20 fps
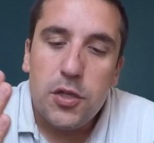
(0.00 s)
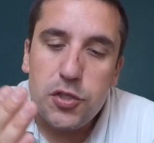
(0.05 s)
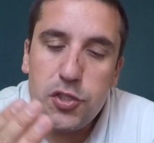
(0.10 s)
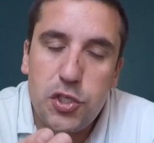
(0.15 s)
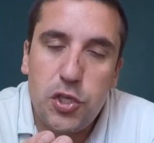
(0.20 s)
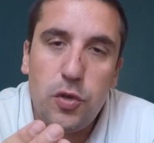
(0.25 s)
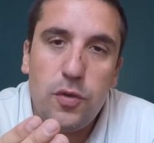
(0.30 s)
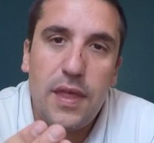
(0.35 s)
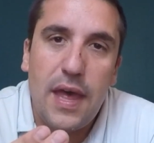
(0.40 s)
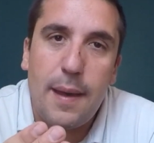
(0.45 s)

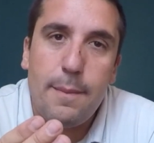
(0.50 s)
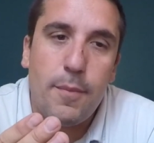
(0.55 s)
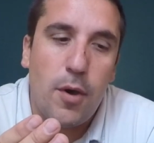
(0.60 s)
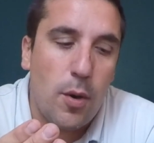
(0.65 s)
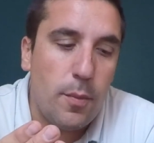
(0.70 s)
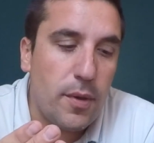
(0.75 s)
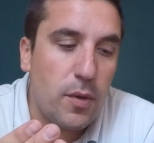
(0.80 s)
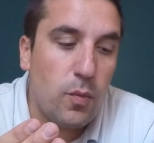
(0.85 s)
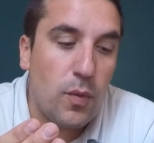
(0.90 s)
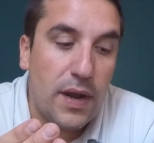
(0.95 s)
to that
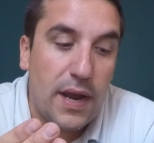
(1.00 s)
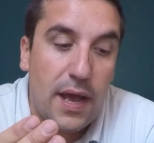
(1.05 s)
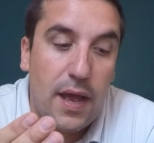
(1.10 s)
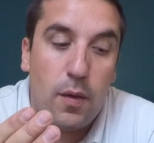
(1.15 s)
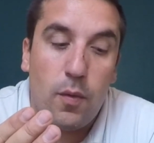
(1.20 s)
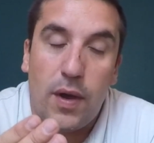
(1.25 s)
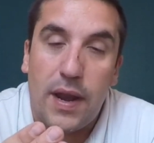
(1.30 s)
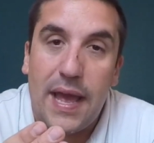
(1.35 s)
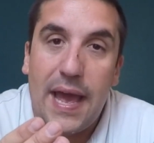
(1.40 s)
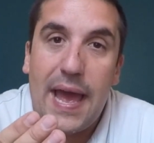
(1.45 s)
moment when I
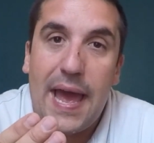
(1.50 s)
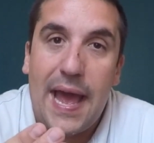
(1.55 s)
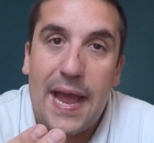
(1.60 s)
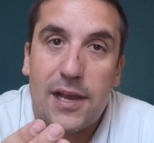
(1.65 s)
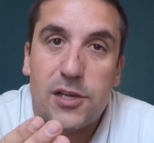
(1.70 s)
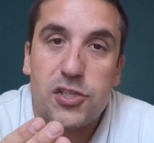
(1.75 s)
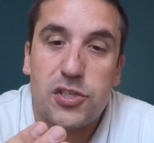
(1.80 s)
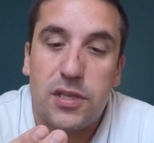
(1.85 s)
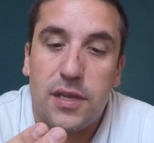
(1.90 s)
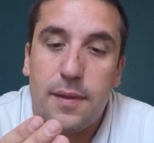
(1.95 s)
want to
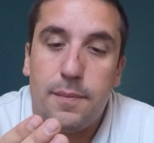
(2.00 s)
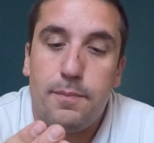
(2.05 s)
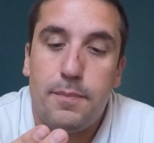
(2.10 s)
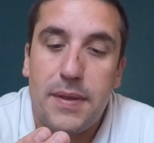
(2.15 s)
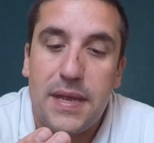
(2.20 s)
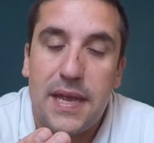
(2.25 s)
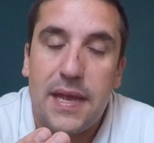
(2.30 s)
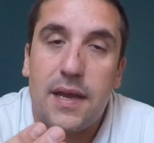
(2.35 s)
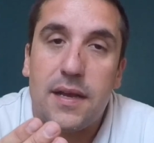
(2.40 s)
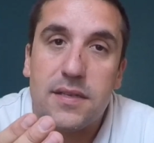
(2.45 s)
actually
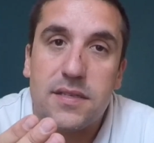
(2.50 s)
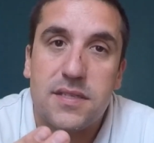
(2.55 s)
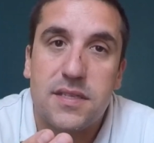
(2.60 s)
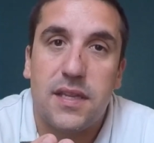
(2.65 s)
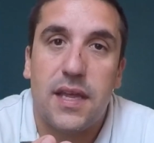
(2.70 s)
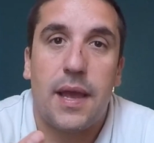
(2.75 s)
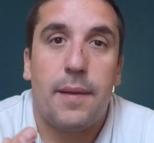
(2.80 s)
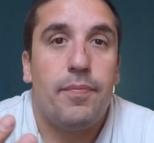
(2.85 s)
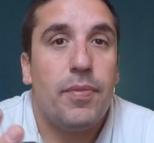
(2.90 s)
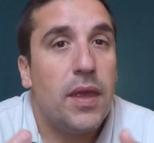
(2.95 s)
be
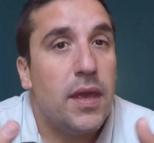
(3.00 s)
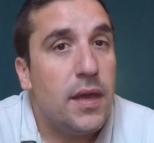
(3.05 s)
asleep.